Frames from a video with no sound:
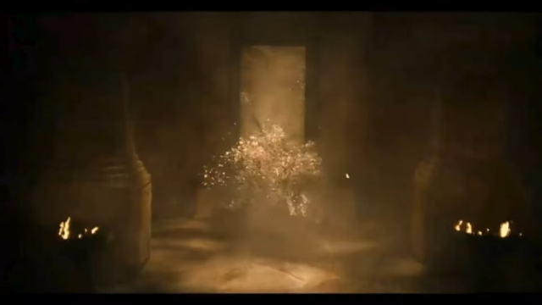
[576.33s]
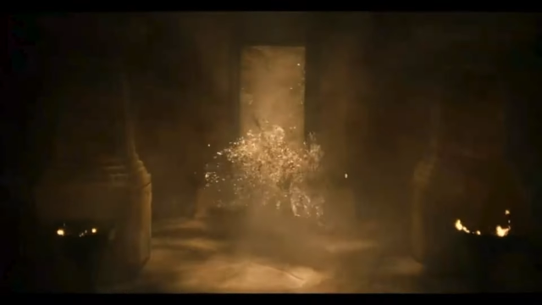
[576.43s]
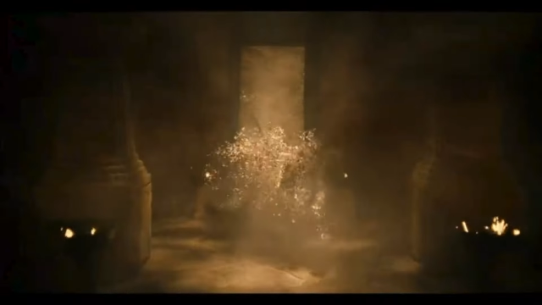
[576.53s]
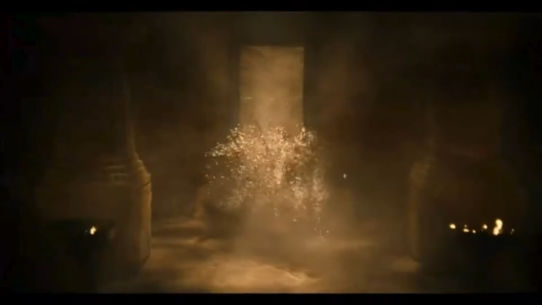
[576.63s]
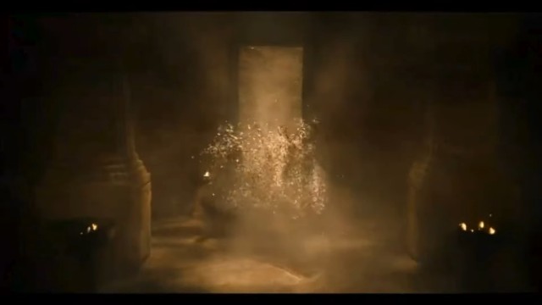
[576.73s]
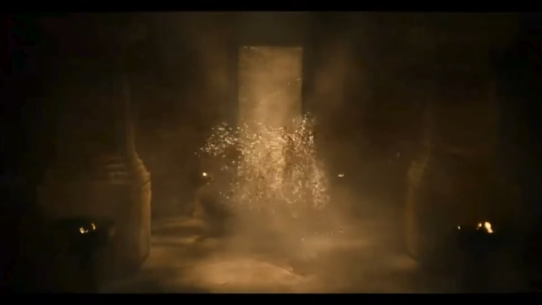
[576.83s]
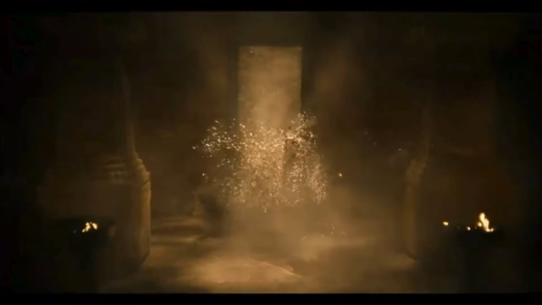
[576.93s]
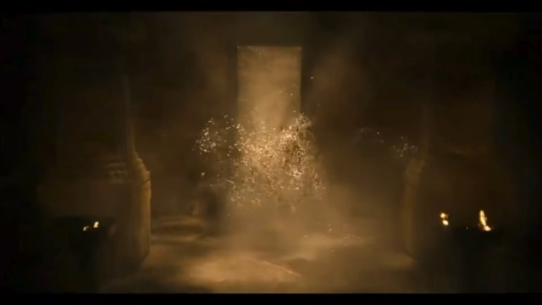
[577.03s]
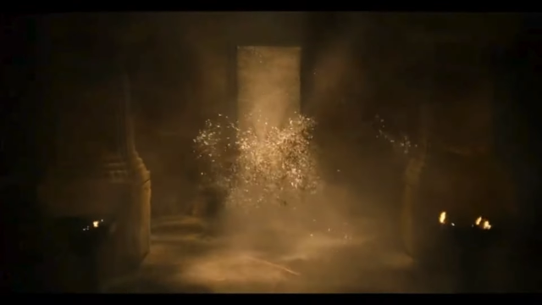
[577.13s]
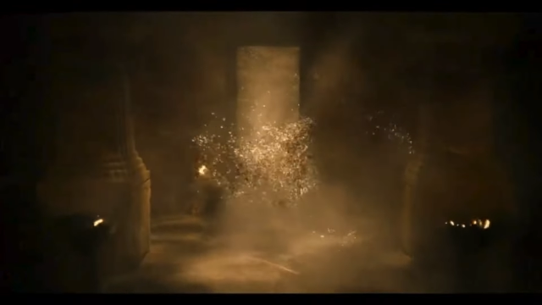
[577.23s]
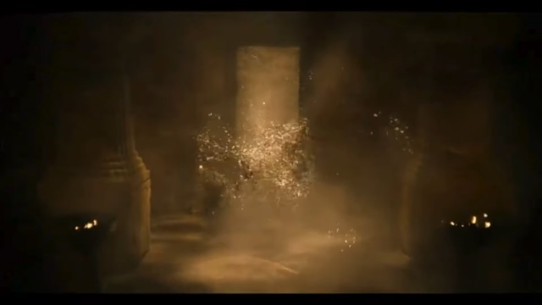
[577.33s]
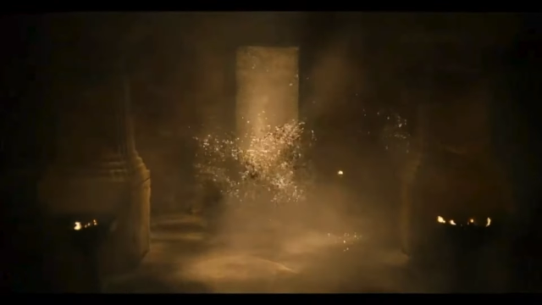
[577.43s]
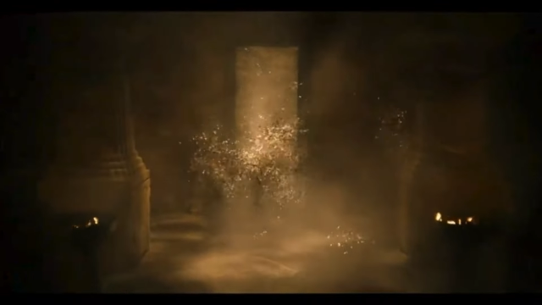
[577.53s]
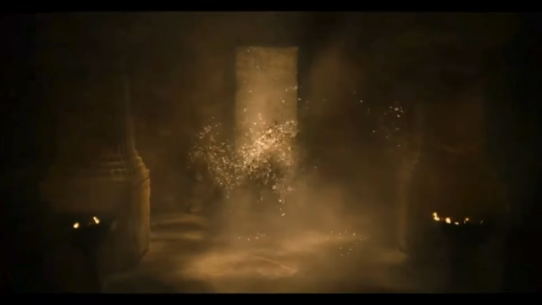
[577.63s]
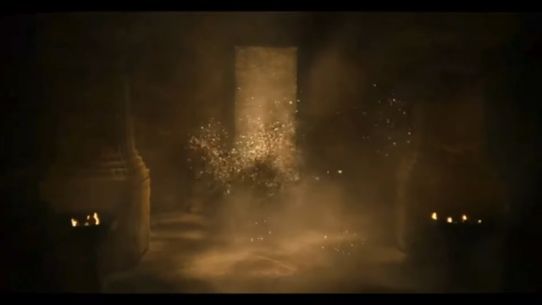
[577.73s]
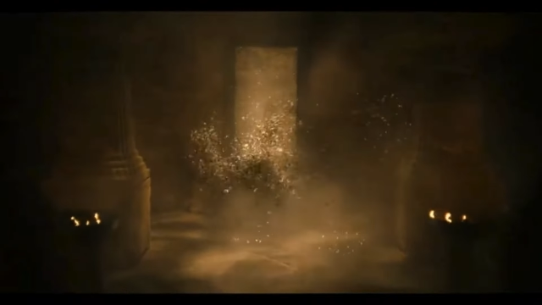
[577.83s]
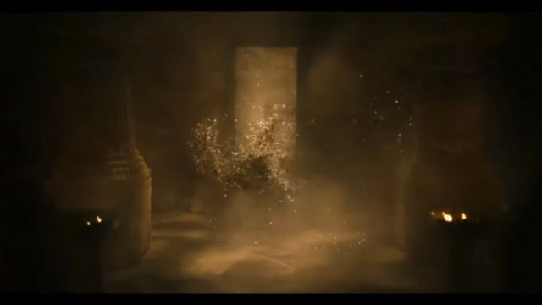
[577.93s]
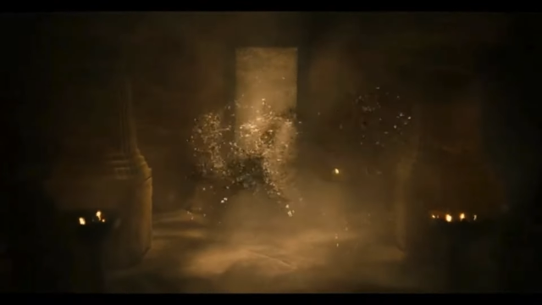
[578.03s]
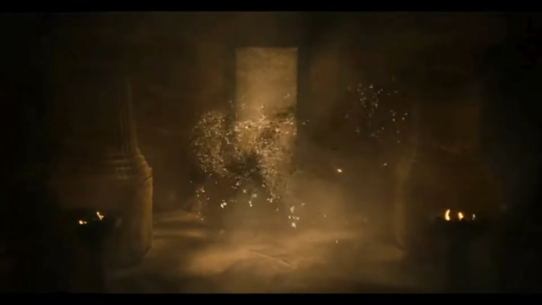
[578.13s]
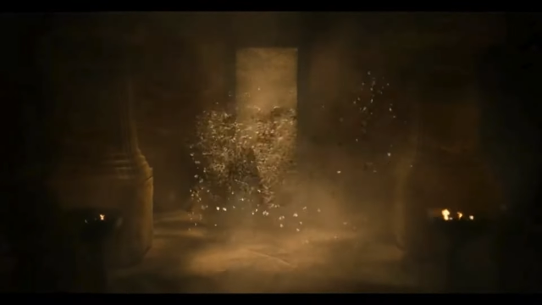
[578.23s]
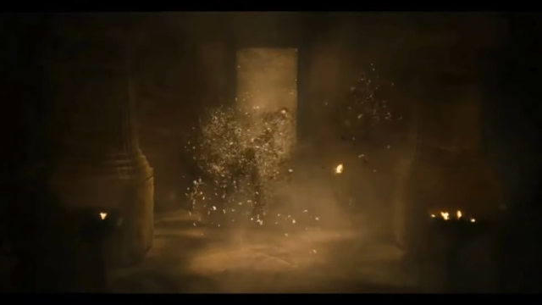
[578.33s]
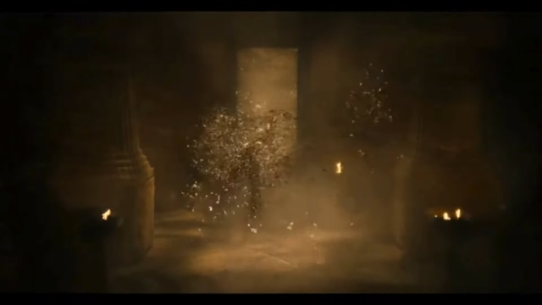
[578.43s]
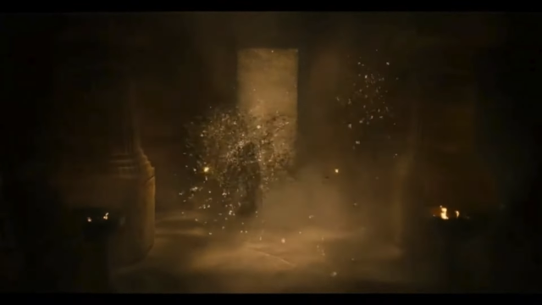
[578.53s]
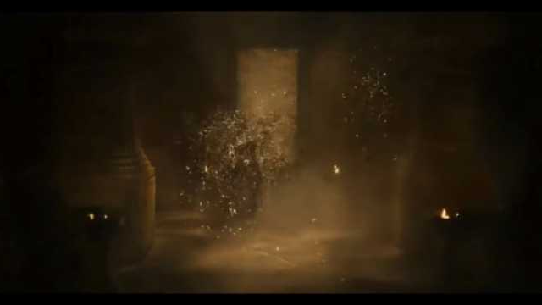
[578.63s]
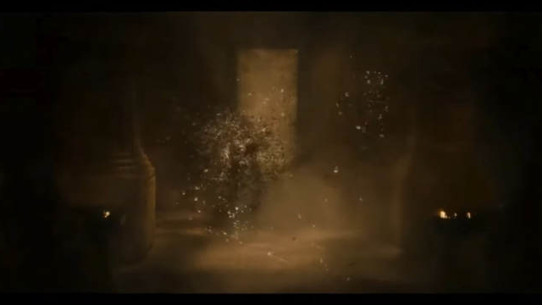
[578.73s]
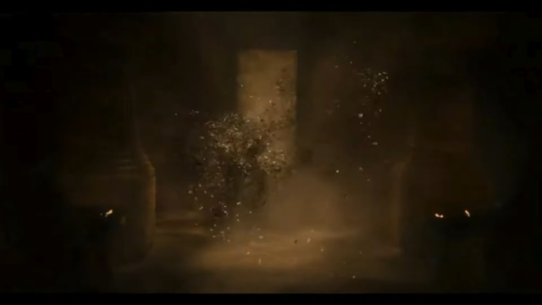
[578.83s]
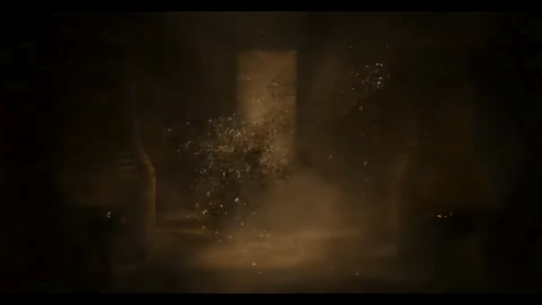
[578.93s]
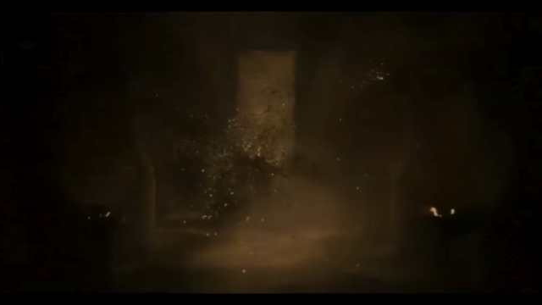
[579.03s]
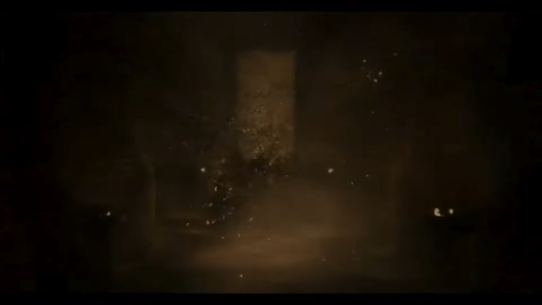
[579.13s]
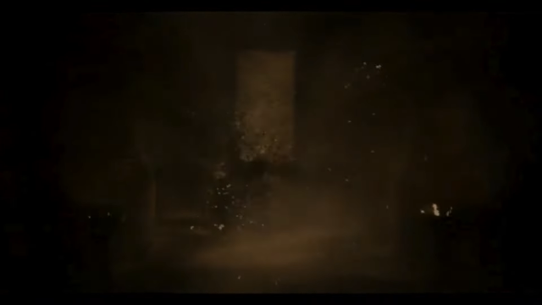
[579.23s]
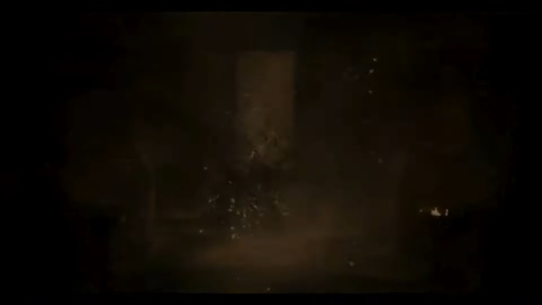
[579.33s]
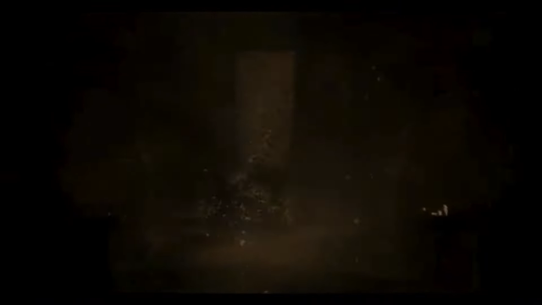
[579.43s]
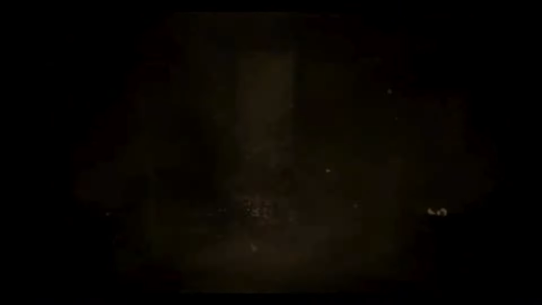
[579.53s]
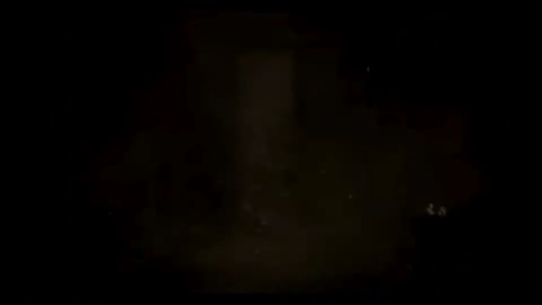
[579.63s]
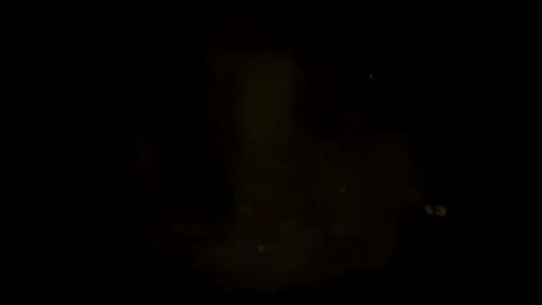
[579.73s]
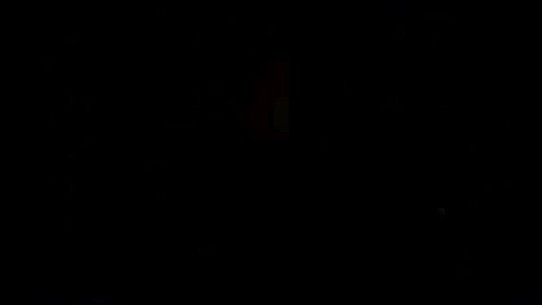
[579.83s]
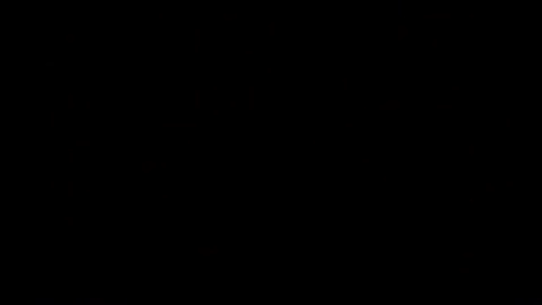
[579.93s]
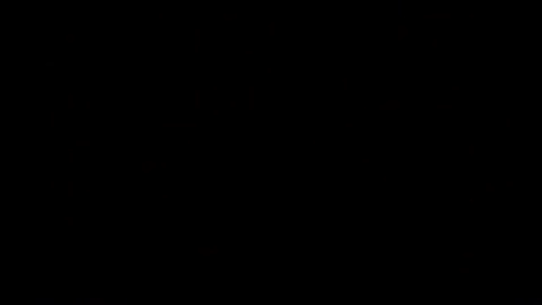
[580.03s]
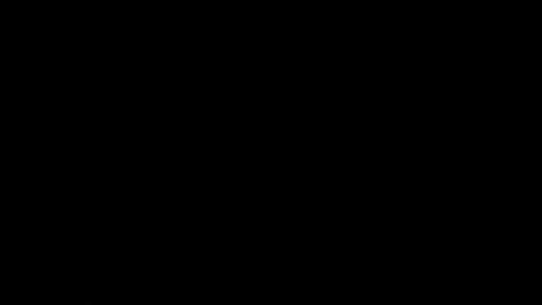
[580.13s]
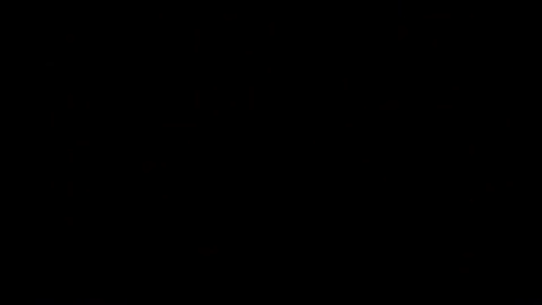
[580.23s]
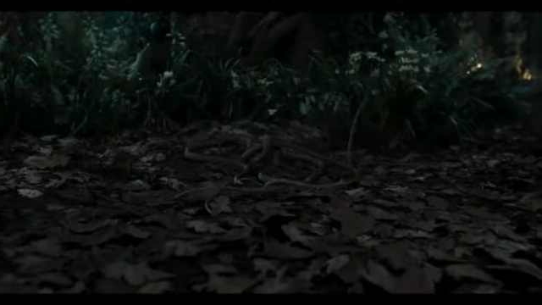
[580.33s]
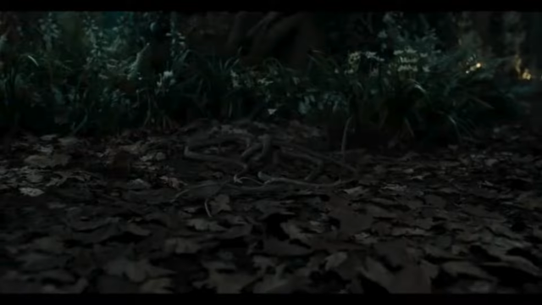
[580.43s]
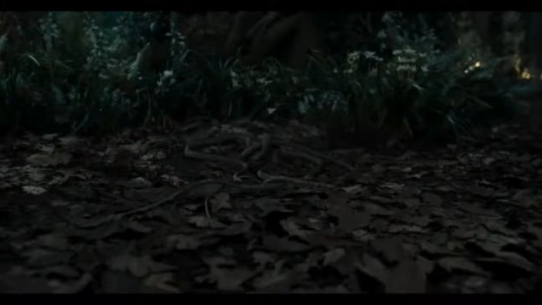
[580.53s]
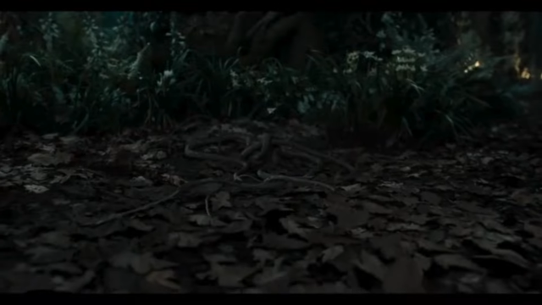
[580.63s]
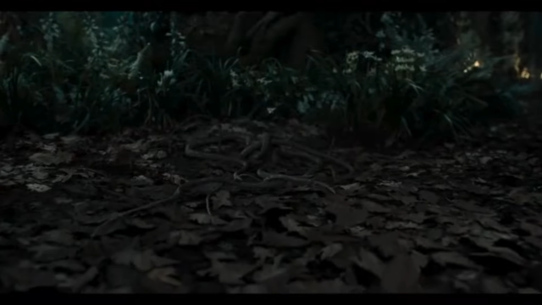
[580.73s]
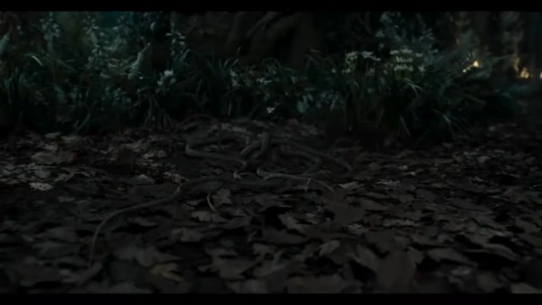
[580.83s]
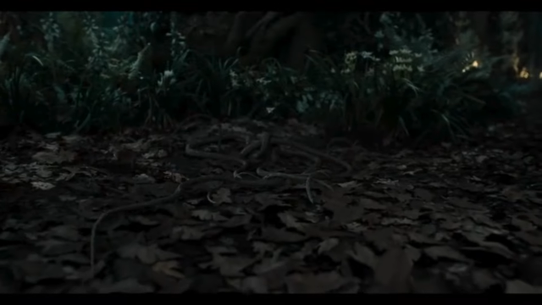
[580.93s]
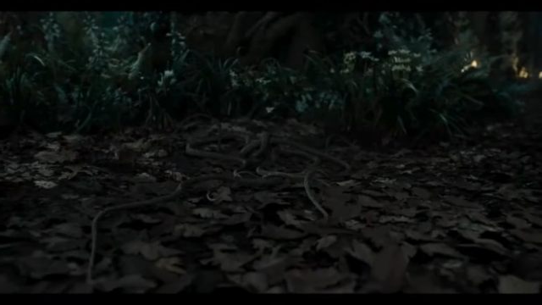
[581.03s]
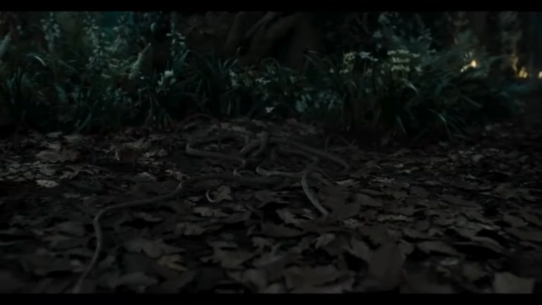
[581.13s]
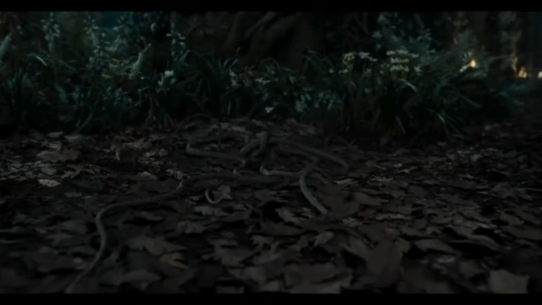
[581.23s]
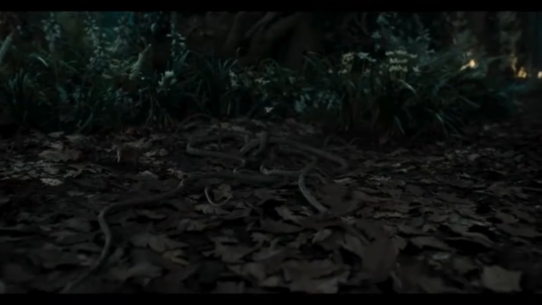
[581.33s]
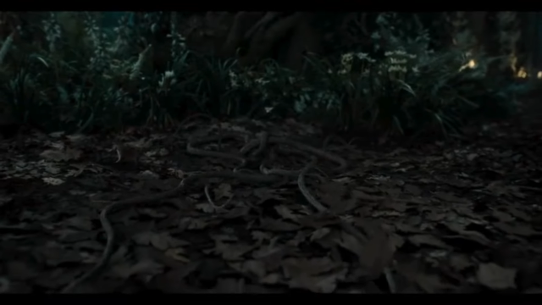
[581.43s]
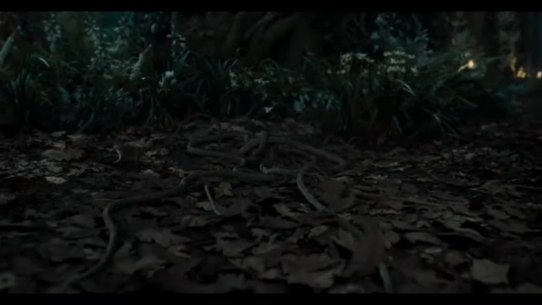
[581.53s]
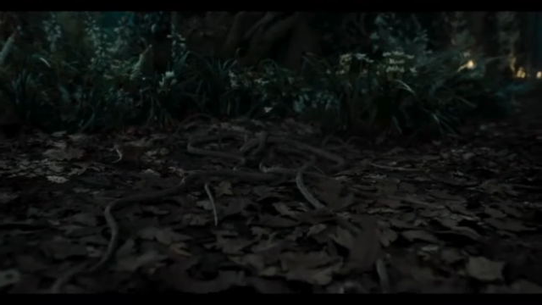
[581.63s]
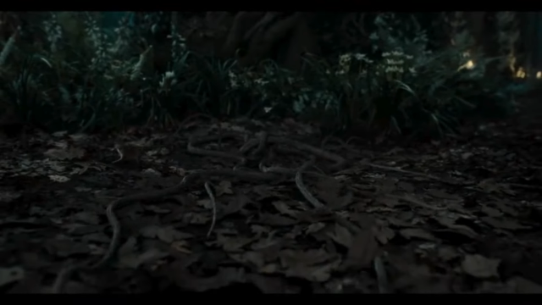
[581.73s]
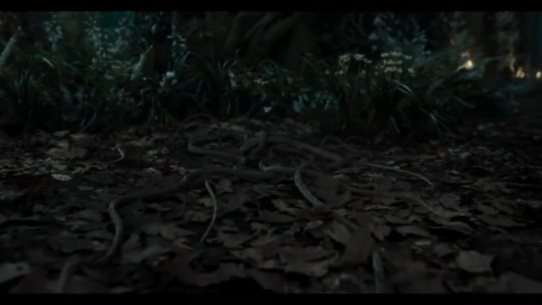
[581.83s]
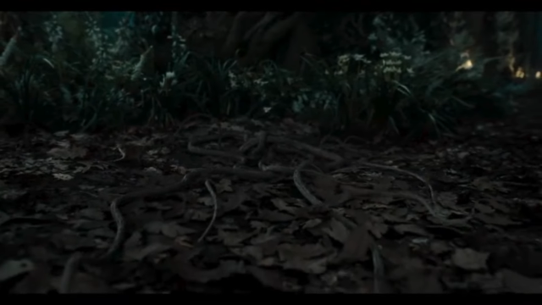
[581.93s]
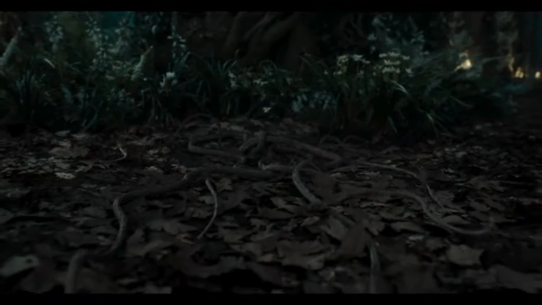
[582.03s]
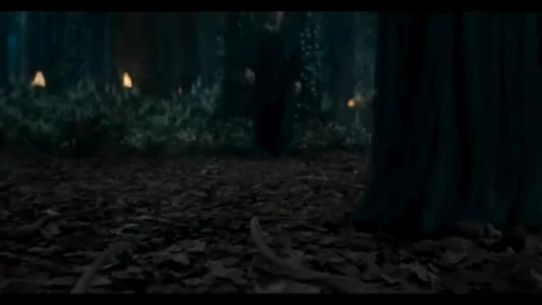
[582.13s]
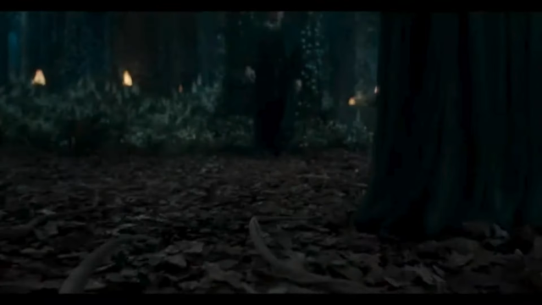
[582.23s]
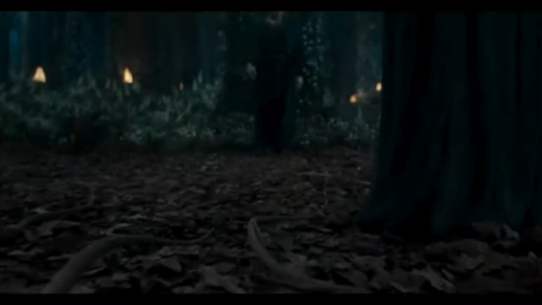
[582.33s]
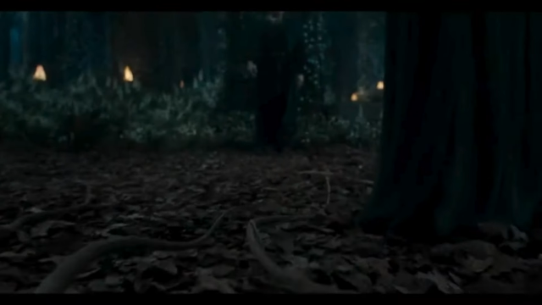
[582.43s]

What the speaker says: No face is visible, so there are no lips to read.